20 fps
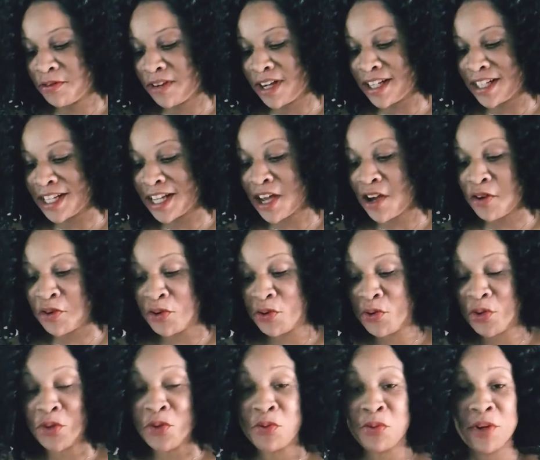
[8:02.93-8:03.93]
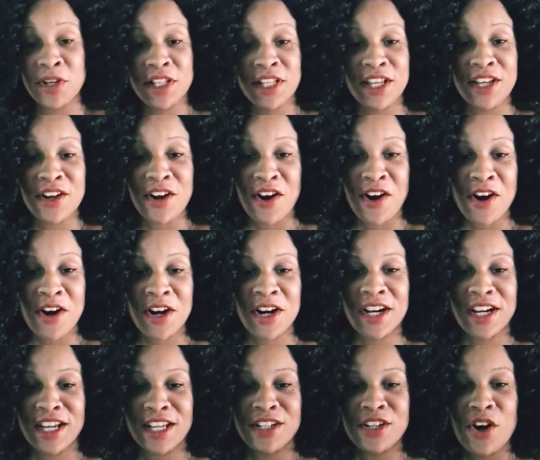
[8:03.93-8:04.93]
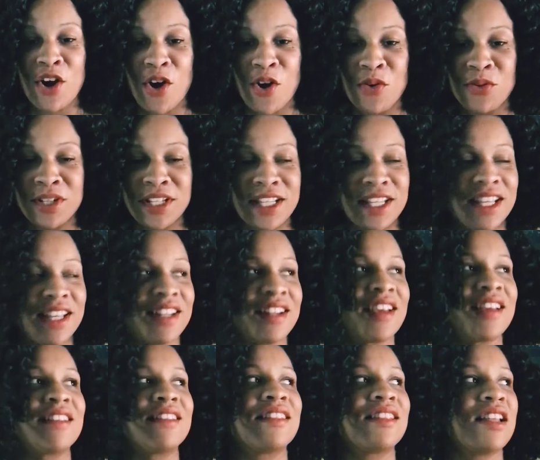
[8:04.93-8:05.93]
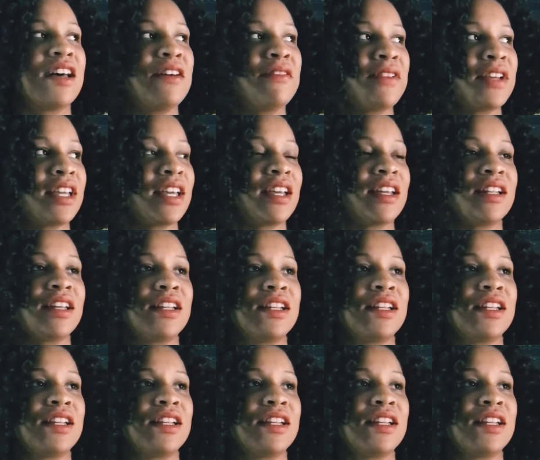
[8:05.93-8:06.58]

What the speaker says: finding out who you really are and owning it and loving it.